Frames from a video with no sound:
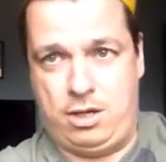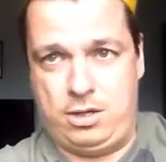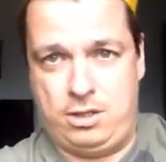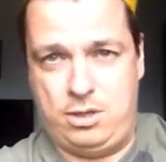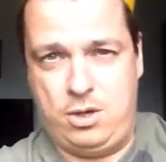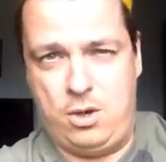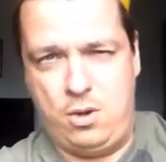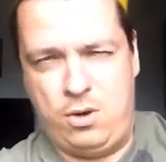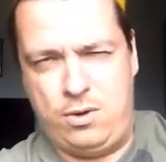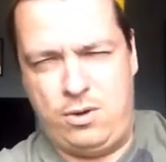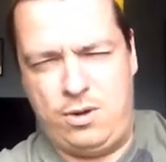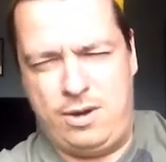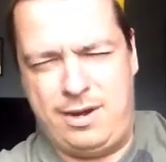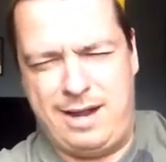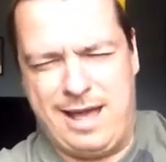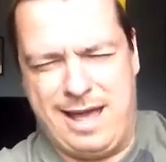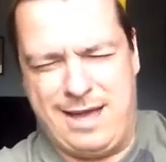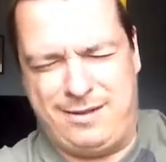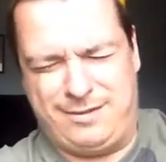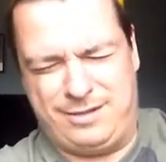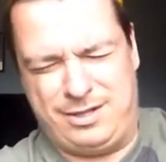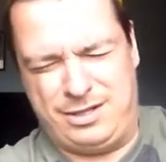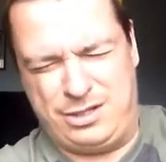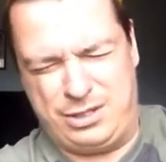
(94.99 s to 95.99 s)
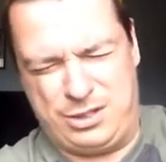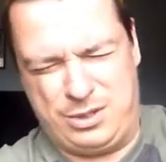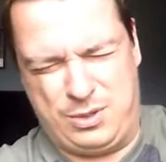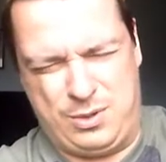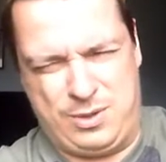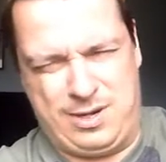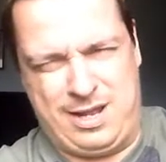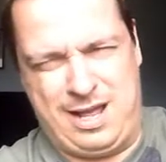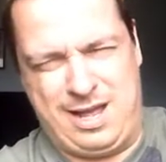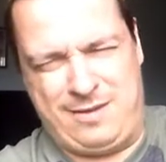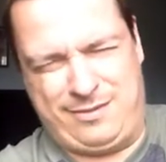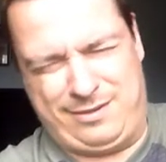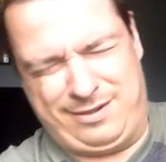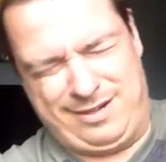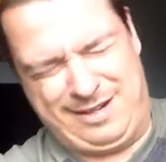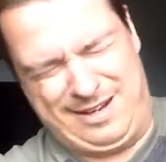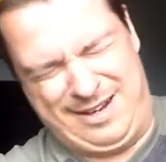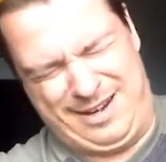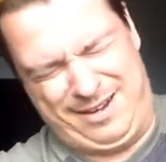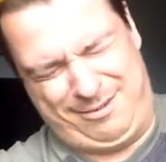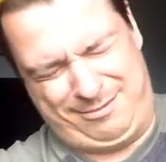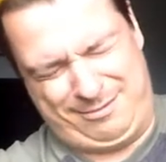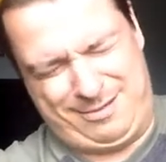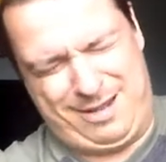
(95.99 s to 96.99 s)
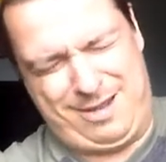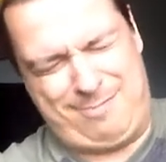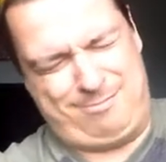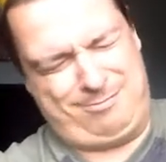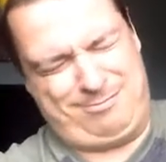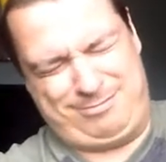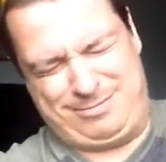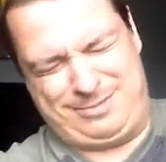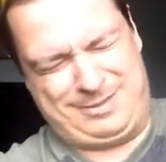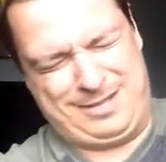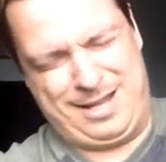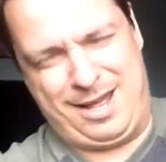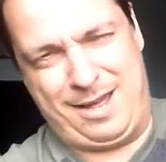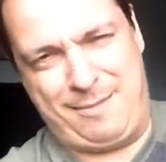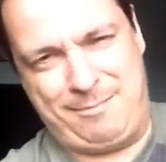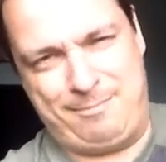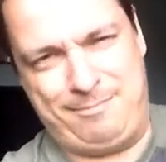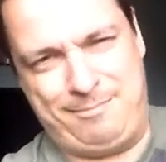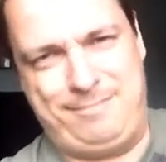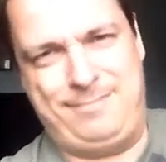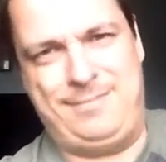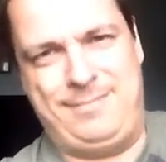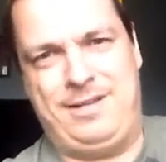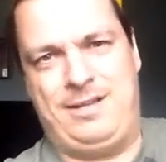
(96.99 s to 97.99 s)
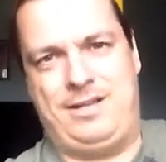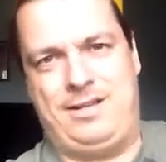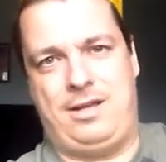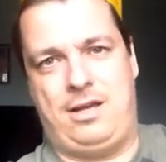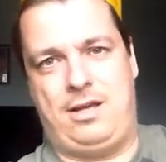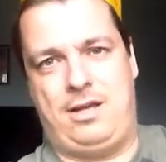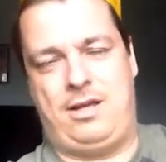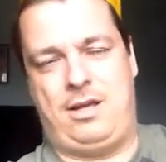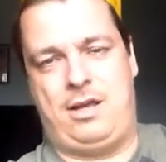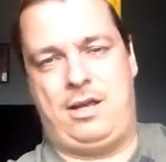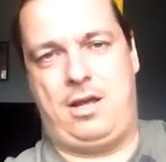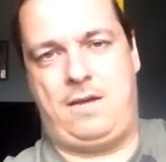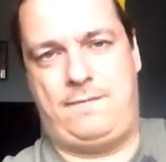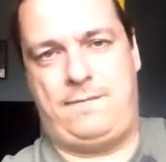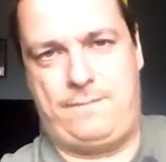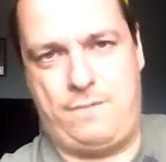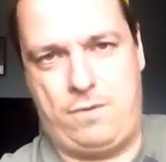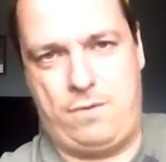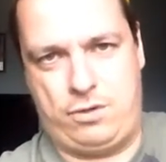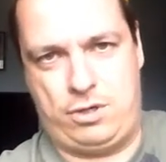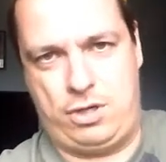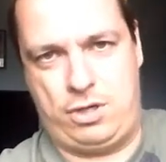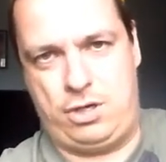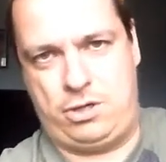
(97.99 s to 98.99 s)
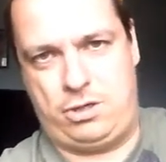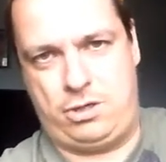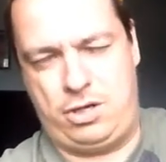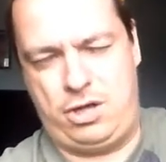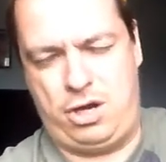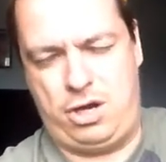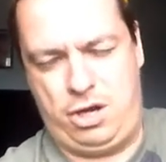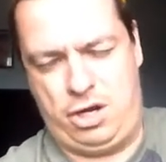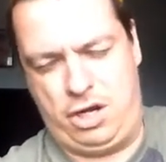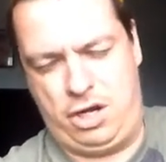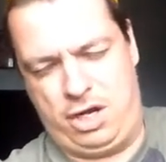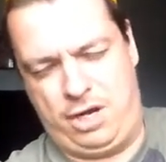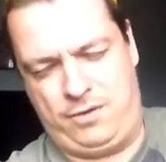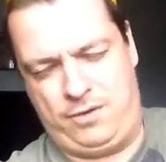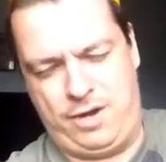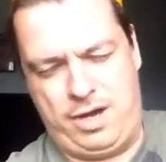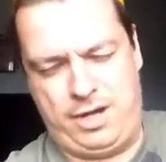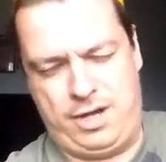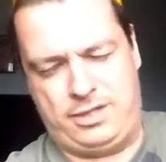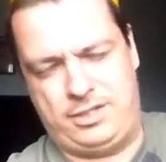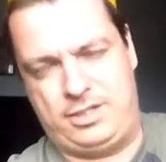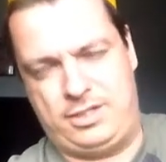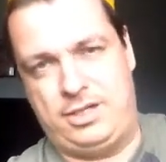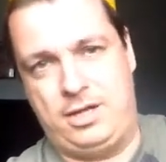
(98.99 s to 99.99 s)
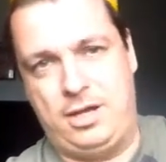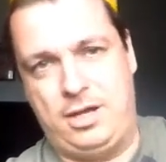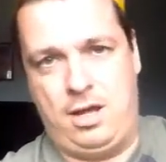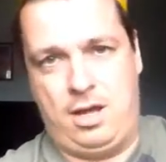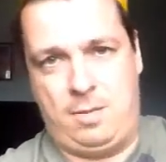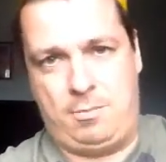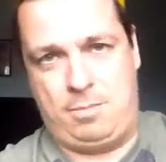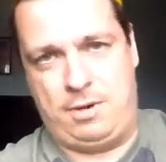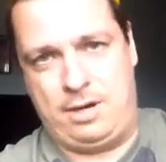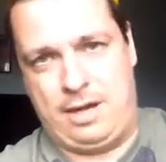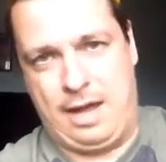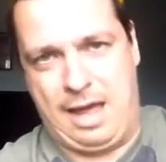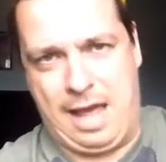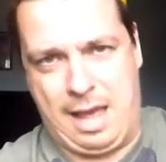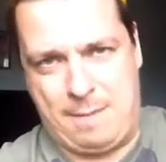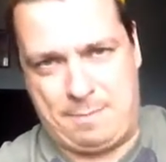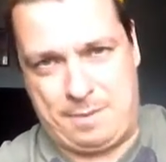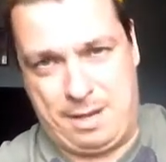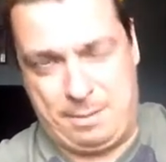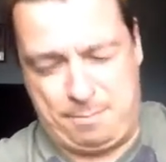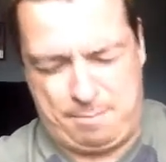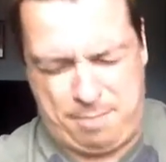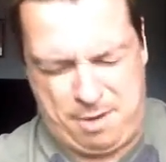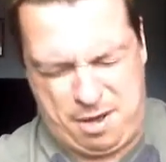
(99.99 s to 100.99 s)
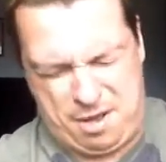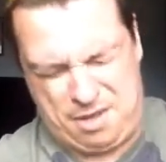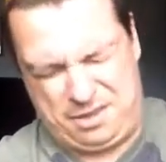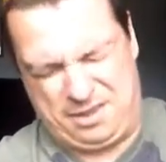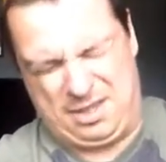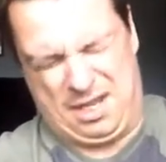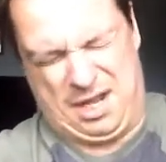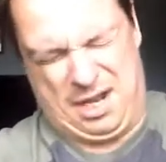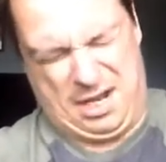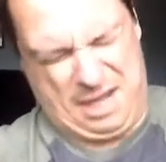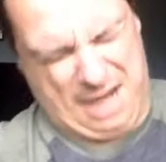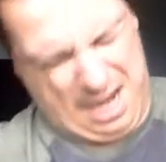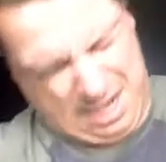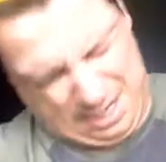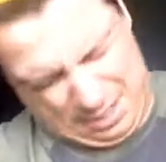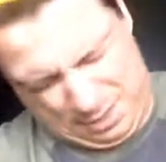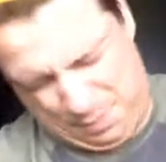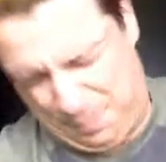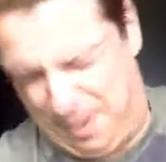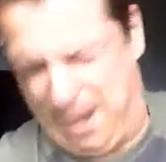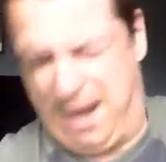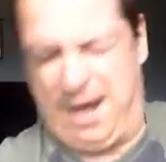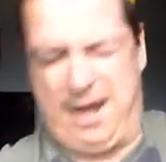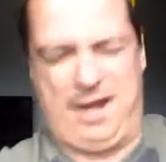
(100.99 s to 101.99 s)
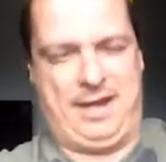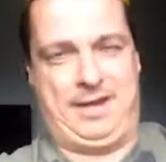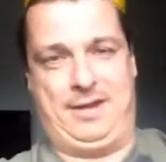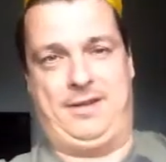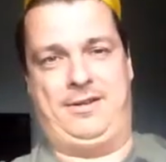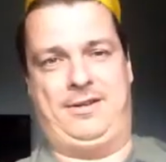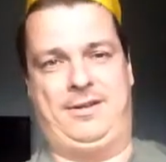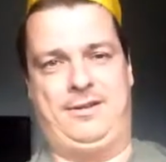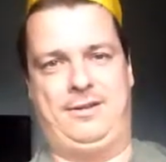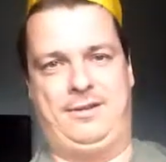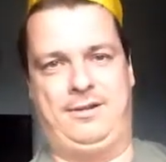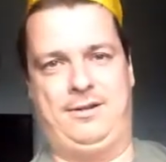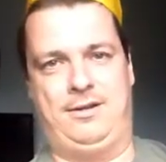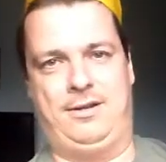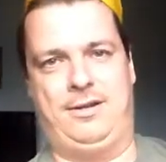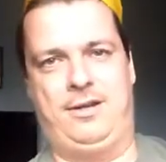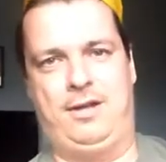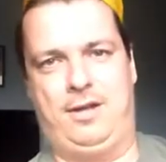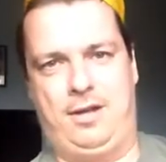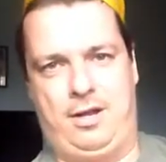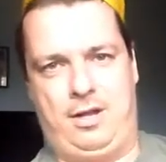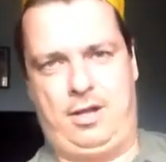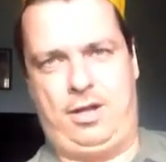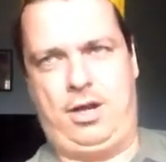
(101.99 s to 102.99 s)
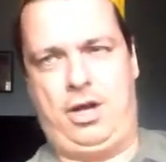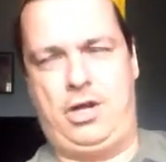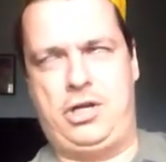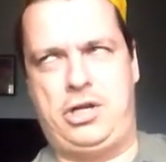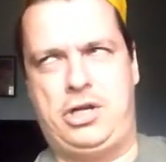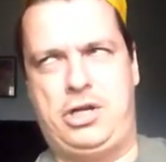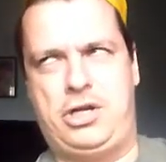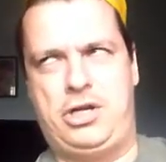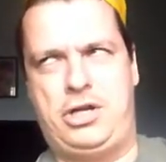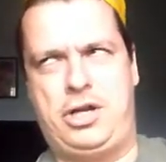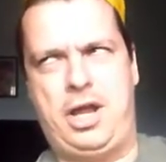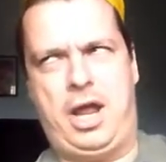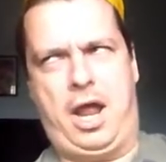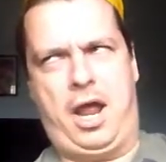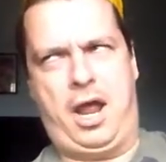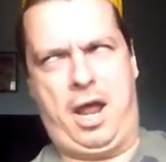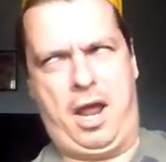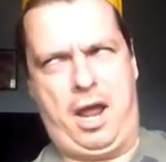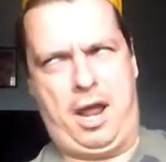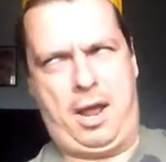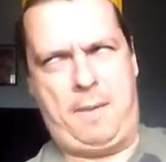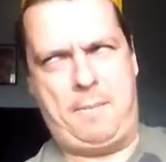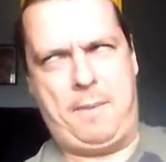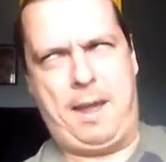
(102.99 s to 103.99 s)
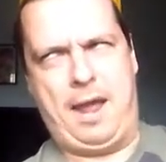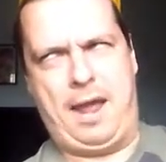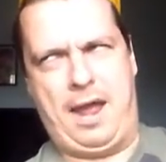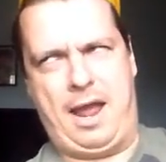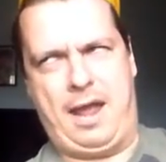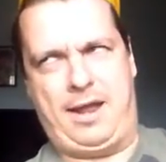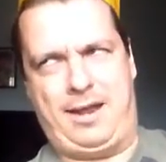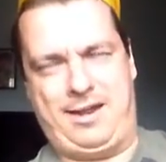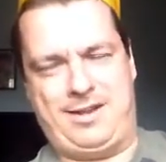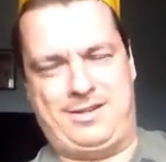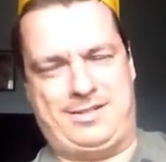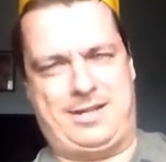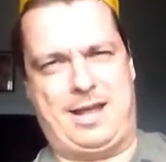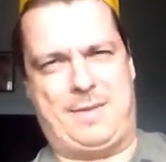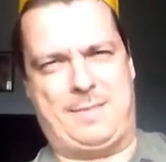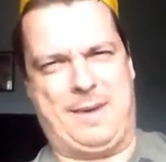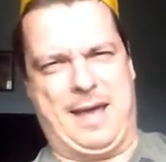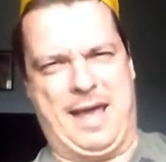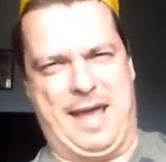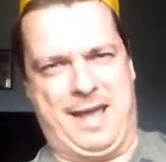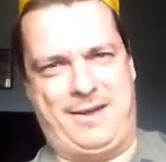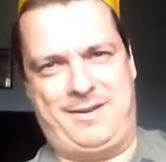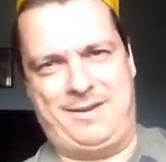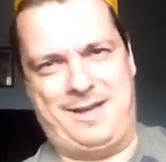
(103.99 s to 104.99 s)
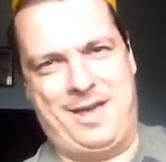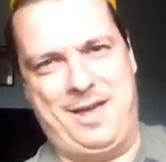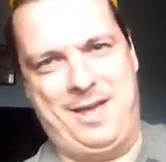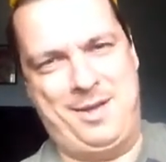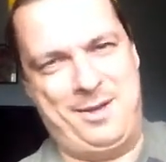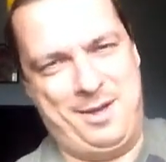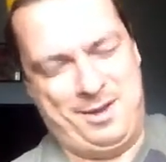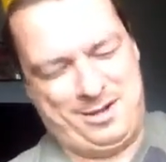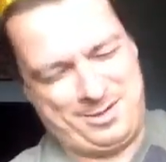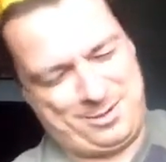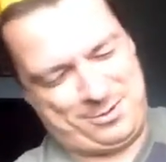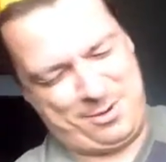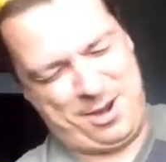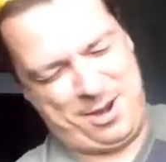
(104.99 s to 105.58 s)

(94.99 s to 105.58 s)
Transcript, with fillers: You don't have to shoot every something something. I forget the lyrics, but happy birthday anyway! Deban! Deban?